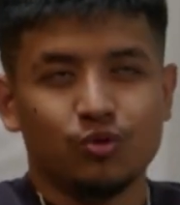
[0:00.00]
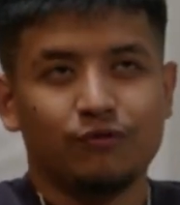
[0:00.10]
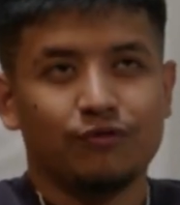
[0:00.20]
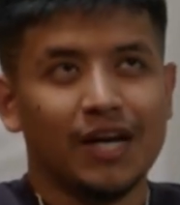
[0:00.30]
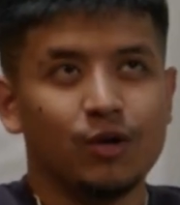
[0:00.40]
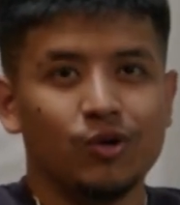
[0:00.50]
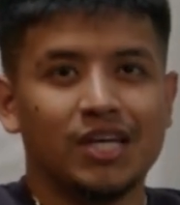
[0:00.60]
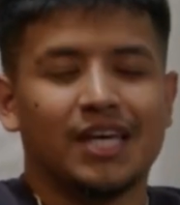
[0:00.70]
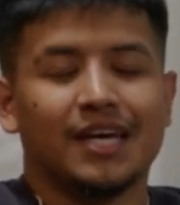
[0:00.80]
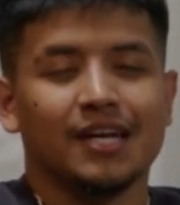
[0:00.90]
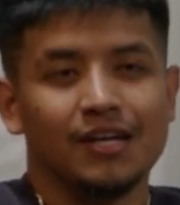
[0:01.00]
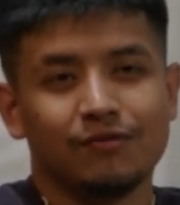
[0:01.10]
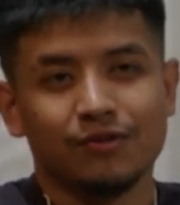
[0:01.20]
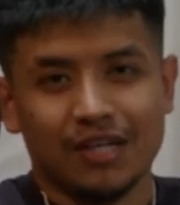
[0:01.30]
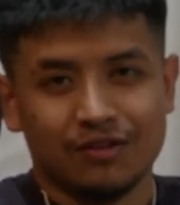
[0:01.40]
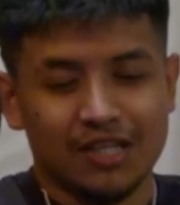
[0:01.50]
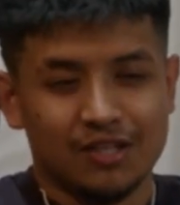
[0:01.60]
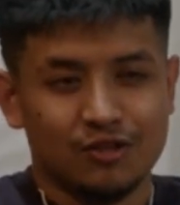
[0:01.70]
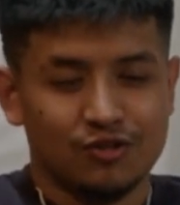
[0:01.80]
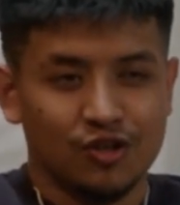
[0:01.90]
we feel like we can't live without that
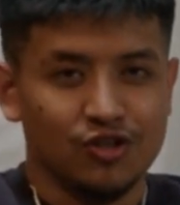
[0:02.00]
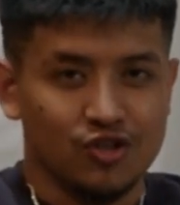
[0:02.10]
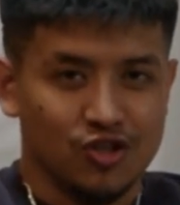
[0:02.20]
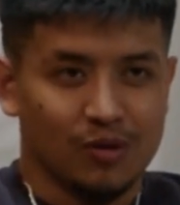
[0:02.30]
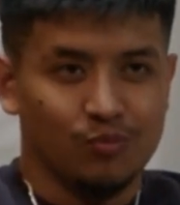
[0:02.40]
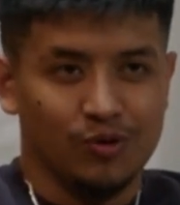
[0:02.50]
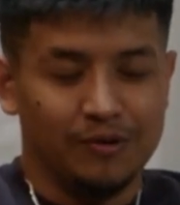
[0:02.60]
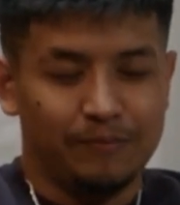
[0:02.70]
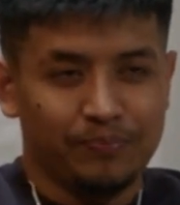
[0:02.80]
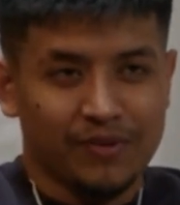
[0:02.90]
certain someone.